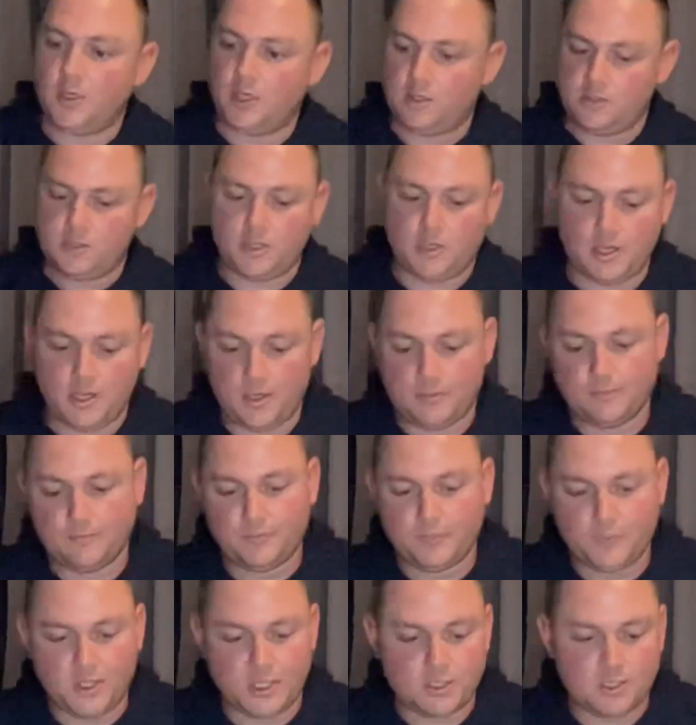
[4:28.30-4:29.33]
So yeah,
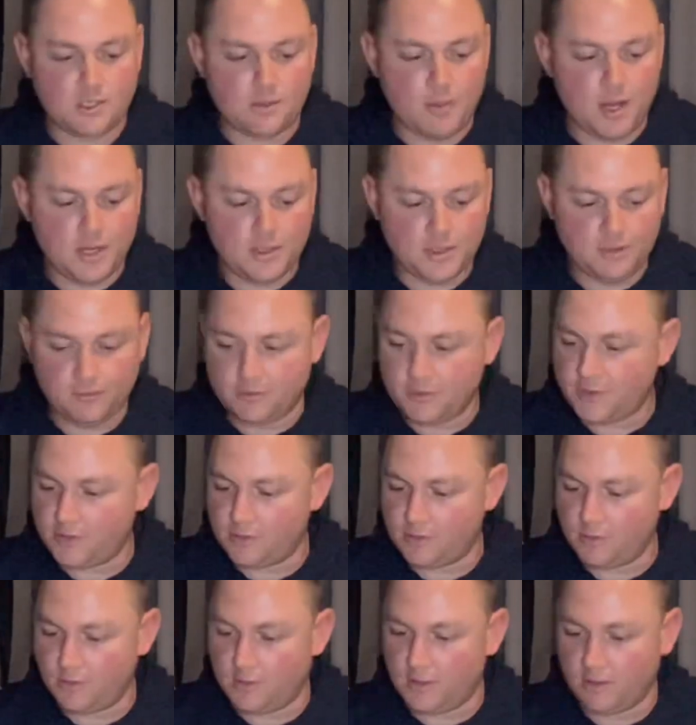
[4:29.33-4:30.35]
that's the main
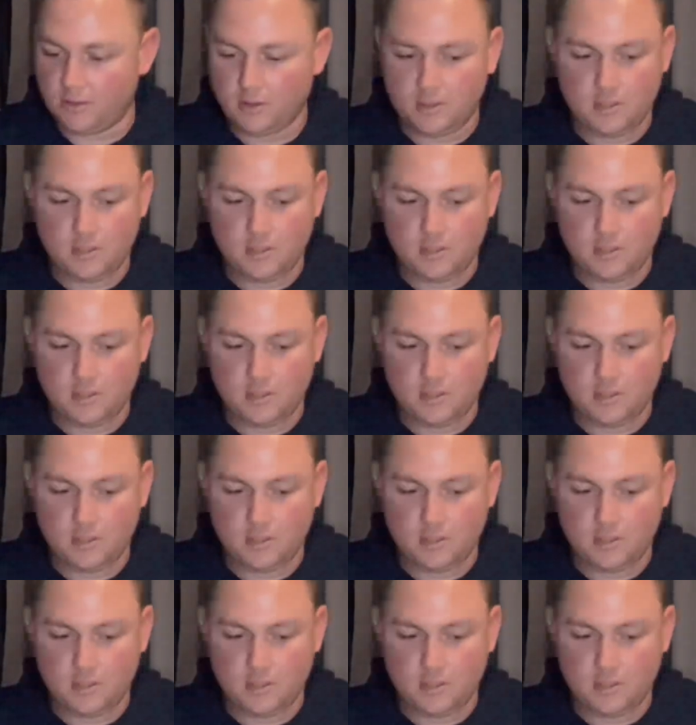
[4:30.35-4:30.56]
differences with it.